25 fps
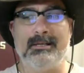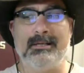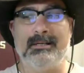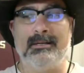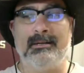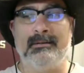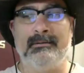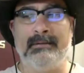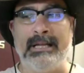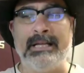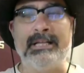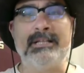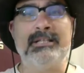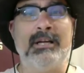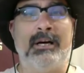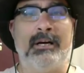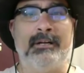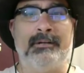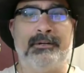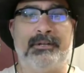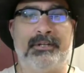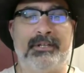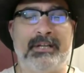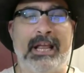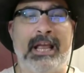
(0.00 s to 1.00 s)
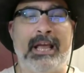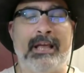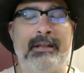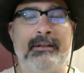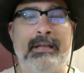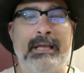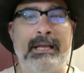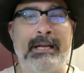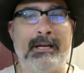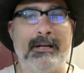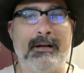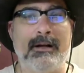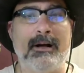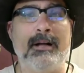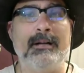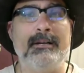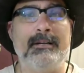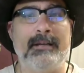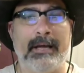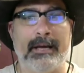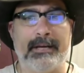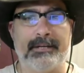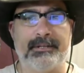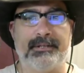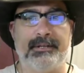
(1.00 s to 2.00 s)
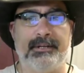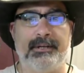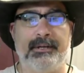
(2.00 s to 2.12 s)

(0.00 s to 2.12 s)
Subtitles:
needs to understand in context